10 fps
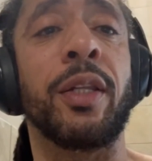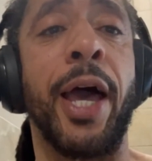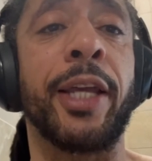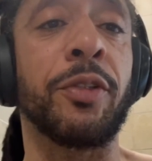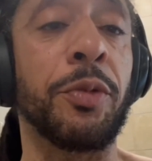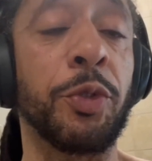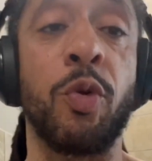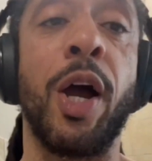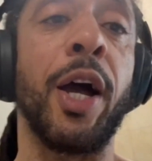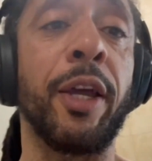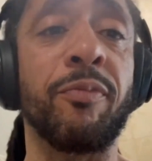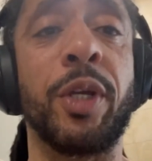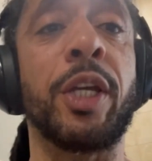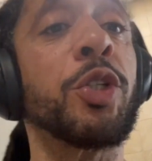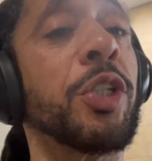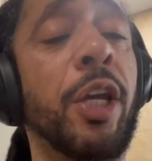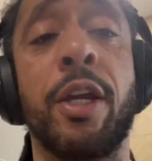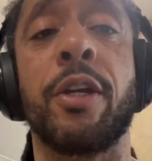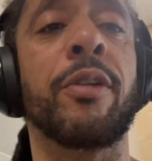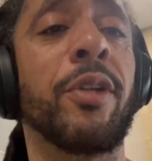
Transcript: Like, subscribe, man. Share.